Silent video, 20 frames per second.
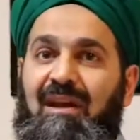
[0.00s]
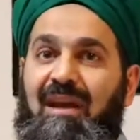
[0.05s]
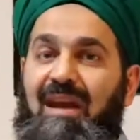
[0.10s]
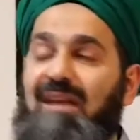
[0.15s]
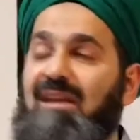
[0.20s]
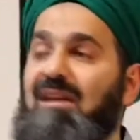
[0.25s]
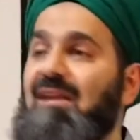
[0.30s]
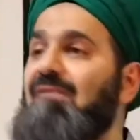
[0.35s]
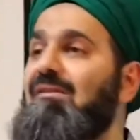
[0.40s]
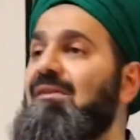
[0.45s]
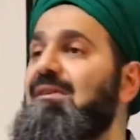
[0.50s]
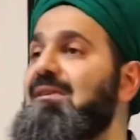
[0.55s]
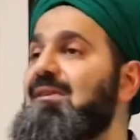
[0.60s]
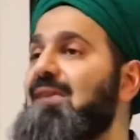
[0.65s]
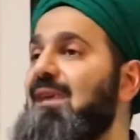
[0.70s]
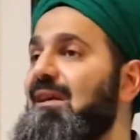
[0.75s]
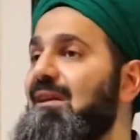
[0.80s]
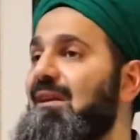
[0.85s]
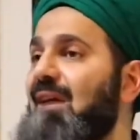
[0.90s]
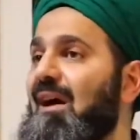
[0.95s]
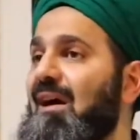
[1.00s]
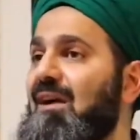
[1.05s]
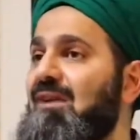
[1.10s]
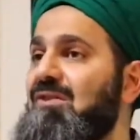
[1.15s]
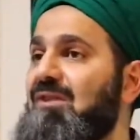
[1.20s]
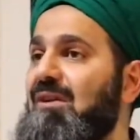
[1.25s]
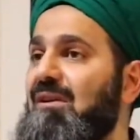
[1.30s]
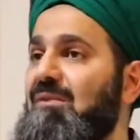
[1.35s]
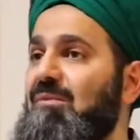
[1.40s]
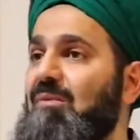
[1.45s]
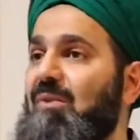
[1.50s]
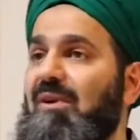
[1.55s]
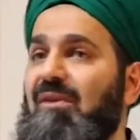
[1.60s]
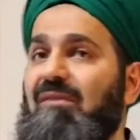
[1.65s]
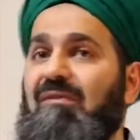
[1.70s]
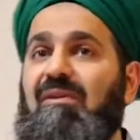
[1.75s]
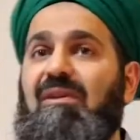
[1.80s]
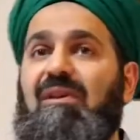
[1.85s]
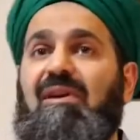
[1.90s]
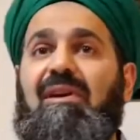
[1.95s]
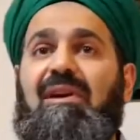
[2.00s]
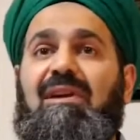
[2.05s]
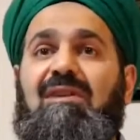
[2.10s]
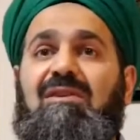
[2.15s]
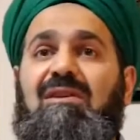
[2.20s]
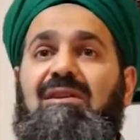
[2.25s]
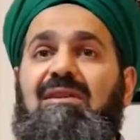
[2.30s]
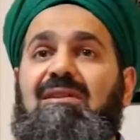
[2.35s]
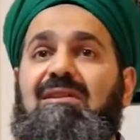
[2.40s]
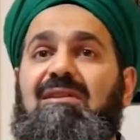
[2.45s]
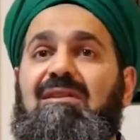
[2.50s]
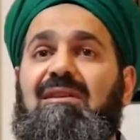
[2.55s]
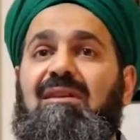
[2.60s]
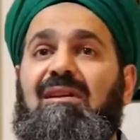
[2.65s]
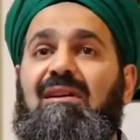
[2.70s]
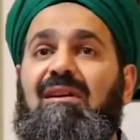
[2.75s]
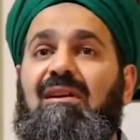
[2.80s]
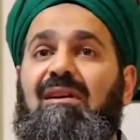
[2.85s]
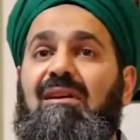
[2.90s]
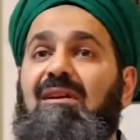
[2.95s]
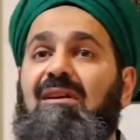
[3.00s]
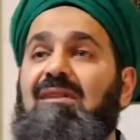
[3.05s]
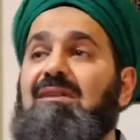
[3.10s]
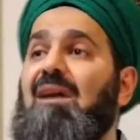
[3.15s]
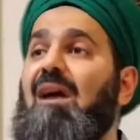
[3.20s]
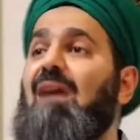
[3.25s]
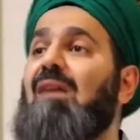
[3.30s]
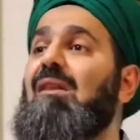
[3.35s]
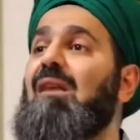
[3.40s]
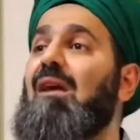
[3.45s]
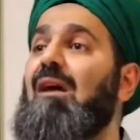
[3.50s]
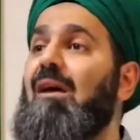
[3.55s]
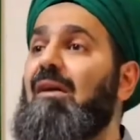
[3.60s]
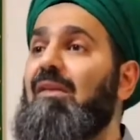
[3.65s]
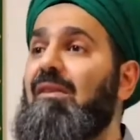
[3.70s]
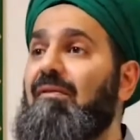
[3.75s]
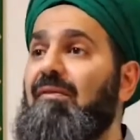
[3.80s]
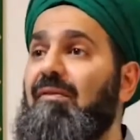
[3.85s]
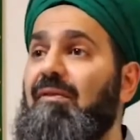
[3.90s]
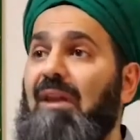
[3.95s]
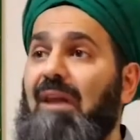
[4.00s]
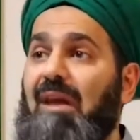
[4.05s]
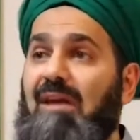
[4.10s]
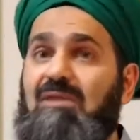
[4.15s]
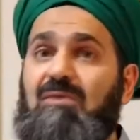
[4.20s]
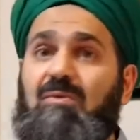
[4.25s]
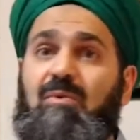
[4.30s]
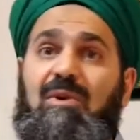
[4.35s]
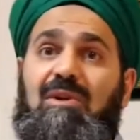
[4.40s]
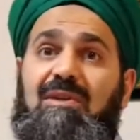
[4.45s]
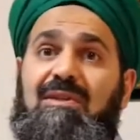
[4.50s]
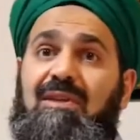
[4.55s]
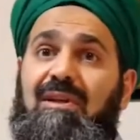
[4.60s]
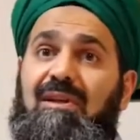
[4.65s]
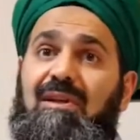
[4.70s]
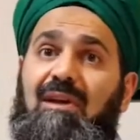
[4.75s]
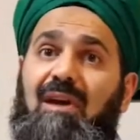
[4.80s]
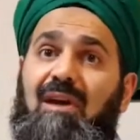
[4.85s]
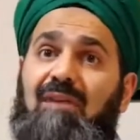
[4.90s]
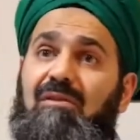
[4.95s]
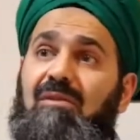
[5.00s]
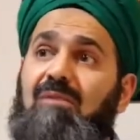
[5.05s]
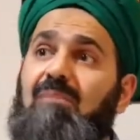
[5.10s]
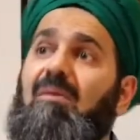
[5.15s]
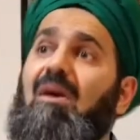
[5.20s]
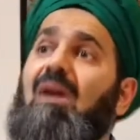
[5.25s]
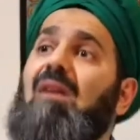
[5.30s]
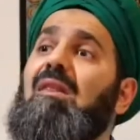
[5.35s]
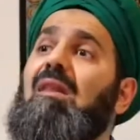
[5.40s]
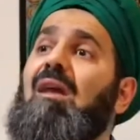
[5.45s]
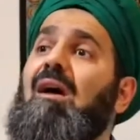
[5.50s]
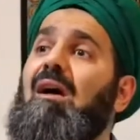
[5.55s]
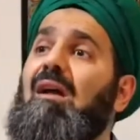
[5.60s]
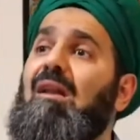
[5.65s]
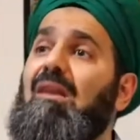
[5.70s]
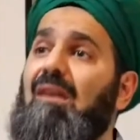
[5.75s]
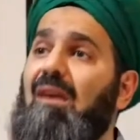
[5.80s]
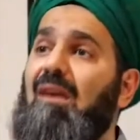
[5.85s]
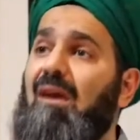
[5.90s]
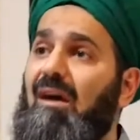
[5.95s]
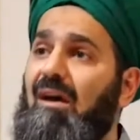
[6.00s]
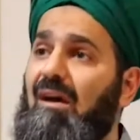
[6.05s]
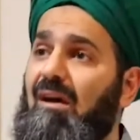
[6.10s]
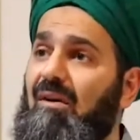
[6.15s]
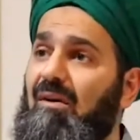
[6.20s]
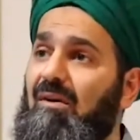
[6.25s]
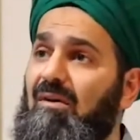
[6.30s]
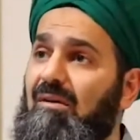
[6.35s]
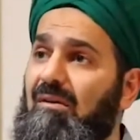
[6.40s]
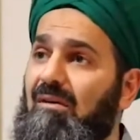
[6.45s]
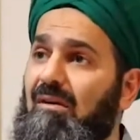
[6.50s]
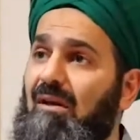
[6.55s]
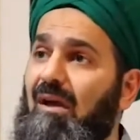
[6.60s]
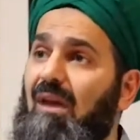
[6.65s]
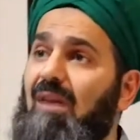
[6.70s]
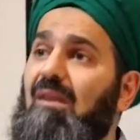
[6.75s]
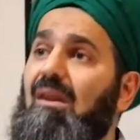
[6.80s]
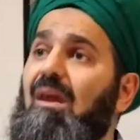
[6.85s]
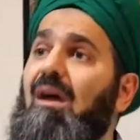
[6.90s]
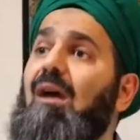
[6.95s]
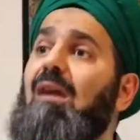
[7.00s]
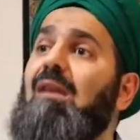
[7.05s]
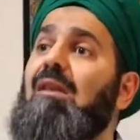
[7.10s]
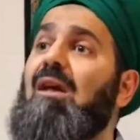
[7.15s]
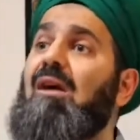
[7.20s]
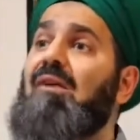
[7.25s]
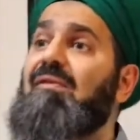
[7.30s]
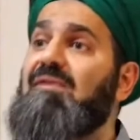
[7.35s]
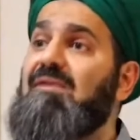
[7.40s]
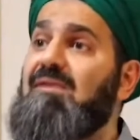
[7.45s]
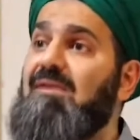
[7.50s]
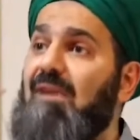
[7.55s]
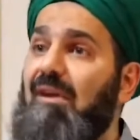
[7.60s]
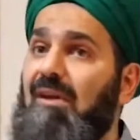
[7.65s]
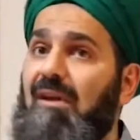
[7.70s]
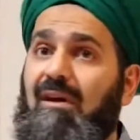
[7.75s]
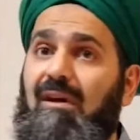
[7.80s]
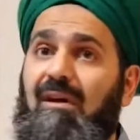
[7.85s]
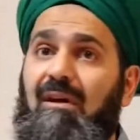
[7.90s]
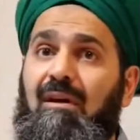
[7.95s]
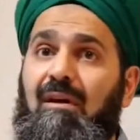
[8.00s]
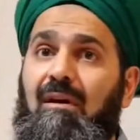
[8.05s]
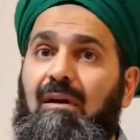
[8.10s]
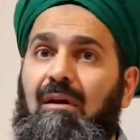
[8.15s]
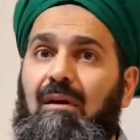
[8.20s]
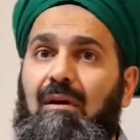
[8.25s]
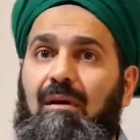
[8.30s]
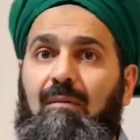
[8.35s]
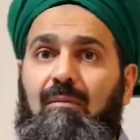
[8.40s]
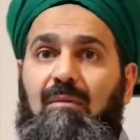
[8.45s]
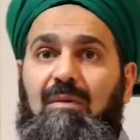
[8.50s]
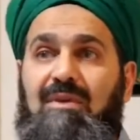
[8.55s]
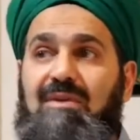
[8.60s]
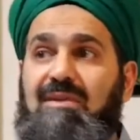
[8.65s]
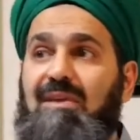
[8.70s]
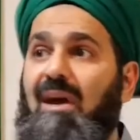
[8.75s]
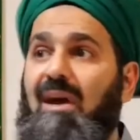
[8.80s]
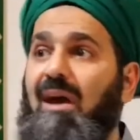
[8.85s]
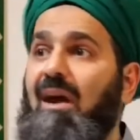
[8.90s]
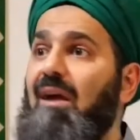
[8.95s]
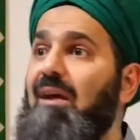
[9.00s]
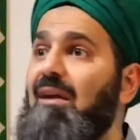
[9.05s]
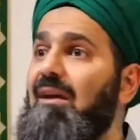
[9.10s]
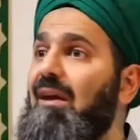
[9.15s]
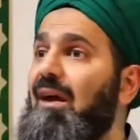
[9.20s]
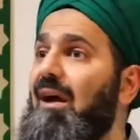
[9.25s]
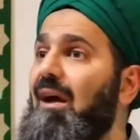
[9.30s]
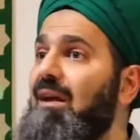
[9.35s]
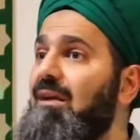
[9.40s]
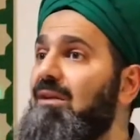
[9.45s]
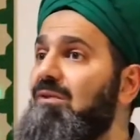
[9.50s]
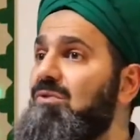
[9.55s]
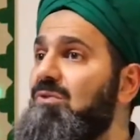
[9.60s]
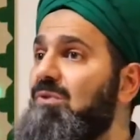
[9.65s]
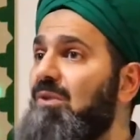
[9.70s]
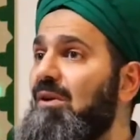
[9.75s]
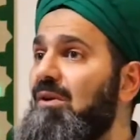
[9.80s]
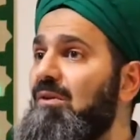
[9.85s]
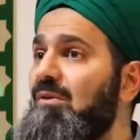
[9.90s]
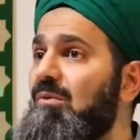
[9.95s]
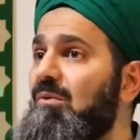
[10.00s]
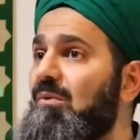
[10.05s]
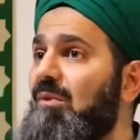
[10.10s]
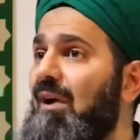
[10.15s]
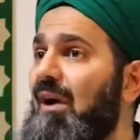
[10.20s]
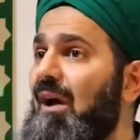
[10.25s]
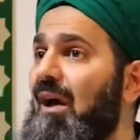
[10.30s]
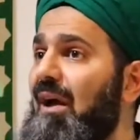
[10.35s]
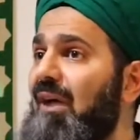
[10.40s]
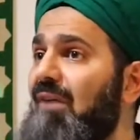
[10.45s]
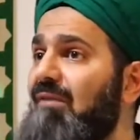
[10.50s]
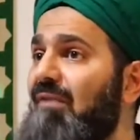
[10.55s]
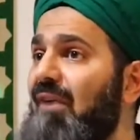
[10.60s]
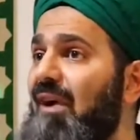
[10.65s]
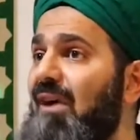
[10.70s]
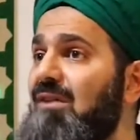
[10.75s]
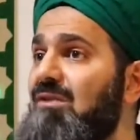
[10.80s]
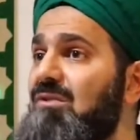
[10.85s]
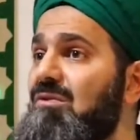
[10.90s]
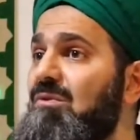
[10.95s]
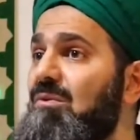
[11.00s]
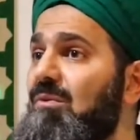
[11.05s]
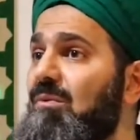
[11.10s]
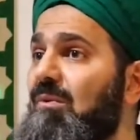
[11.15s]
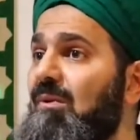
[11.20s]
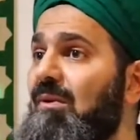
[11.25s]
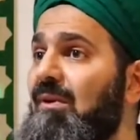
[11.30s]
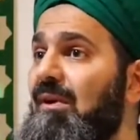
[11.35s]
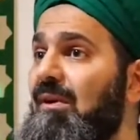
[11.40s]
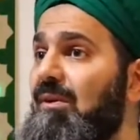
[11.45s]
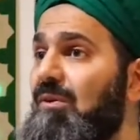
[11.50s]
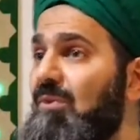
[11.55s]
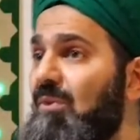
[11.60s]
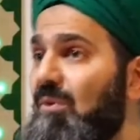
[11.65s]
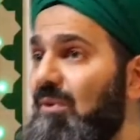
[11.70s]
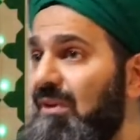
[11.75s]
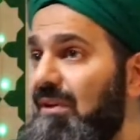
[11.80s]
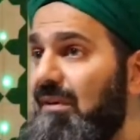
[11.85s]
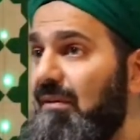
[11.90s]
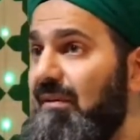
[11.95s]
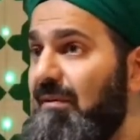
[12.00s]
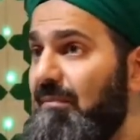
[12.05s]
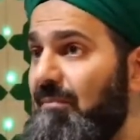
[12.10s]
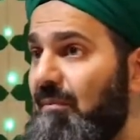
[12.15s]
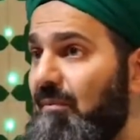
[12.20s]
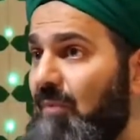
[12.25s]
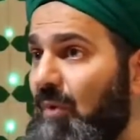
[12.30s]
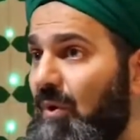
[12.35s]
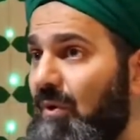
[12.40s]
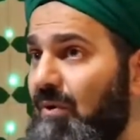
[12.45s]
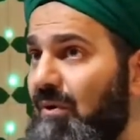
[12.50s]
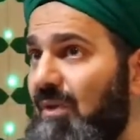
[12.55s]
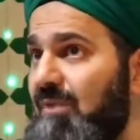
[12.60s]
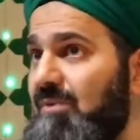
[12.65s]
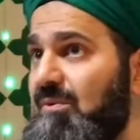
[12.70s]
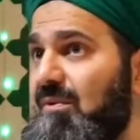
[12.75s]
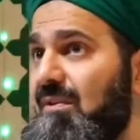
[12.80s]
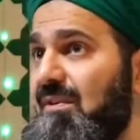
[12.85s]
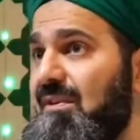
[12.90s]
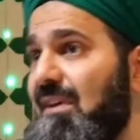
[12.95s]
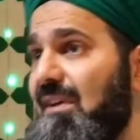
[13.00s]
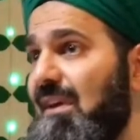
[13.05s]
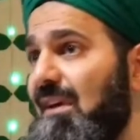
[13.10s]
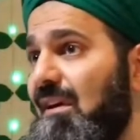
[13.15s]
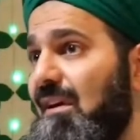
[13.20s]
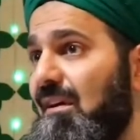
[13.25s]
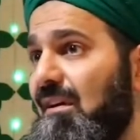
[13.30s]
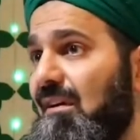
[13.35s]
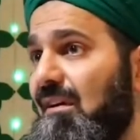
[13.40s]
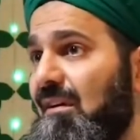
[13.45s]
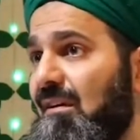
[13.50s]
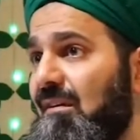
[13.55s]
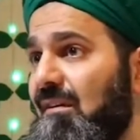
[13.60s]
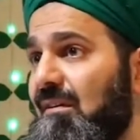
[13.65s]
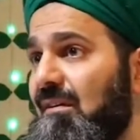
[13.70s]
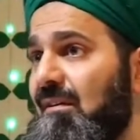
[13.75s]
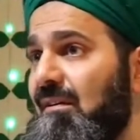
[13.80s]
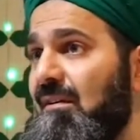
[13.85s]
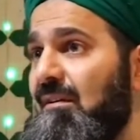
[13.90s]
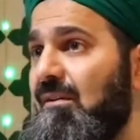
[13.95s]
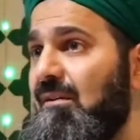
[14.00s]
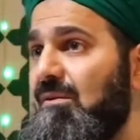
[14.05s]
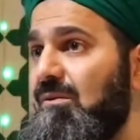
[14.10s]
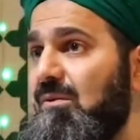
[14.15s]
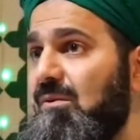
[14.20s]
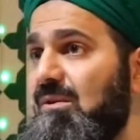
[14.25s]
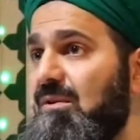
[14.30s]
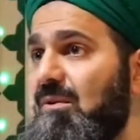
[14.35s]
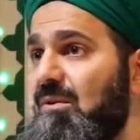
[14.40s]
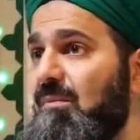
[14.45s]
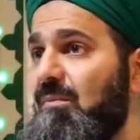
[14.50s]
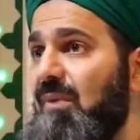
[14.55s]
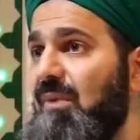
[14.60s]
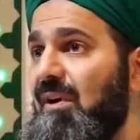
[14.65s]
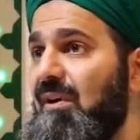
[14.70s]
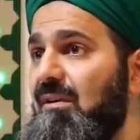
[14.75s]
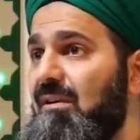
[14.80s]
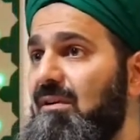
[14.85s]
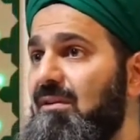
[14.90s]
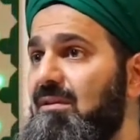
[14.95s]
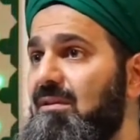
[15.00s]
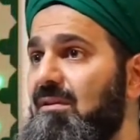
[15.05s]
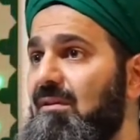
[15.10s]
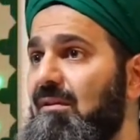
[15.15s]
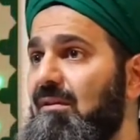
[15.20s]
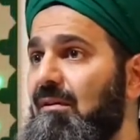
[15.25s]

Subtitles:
And even Sayyid Aisha in one of the narrations, say Allah, the last words that he uttered, Allah, Allah, Allah, Allah fi salah, means I enjoin you, I advise you, don't leave. Hold on to the salah, to his companions.